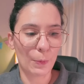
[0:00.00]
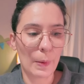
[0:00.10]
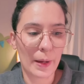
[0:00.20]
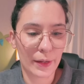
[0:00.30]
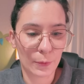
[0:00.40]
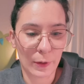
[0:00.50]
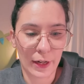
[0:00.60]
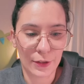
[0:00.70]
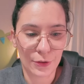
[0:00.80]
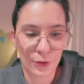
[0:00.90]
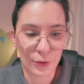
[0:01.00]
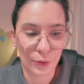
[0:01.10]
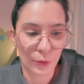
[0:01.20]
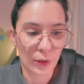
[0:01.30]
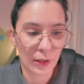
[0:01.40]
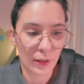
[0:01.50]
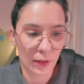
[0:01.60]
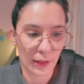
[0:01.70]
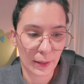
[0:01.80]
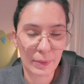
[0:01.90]
But when I do
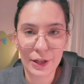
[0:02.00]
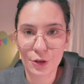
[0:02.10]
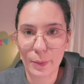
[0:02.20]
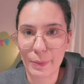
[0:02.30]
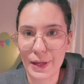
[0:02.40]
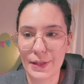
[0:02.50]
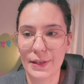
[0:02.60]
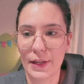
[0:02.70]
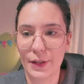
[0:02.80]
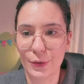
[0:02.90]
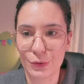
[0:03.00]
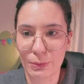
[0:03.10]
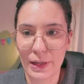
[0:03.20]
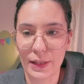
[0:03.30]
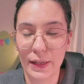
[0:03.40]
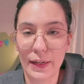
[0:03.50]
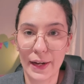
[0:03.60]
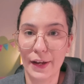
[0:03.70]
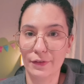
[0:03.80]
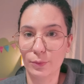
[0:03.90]
like bigger shop updates and it goes well and I
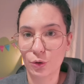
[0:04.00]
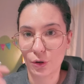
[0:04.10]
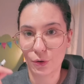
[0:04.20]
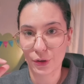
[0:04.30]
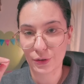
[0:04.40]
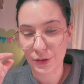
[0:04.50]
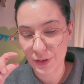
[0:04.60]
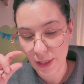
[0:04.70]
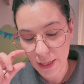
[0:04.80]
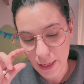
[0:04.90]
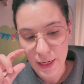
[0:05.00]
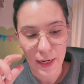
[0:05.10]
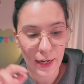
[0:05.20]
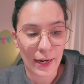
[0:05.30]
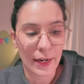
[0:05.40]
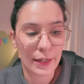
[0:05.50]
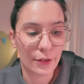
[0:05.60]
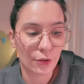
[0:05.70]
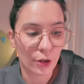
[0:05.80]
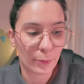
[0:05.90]
have more orders, I
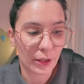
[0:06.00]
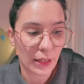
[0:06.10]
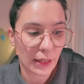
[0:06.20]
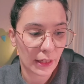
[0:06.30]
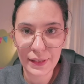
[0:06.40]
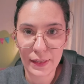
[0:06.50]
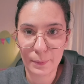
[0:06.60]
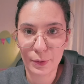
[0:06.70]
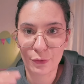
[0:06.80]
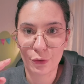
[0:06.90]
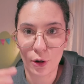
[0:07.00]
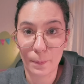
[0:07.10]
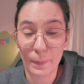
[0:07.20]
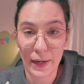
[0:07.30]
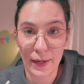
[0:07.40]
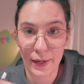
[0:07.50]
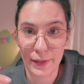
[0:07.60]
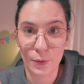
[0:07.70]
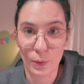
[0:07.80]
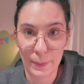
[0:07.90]
normally pick it up from
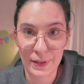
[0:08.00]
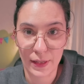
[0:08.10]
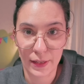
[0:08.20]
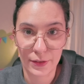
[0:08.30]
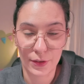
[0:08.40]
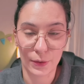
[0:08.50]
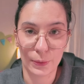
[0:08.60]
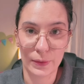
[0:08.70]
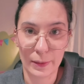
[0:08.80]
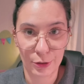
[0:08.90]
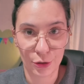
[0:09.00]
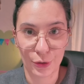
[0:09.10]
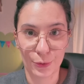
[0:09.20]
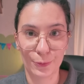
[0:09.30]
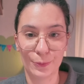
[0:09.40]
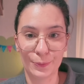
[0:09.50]
my website. So let me show you.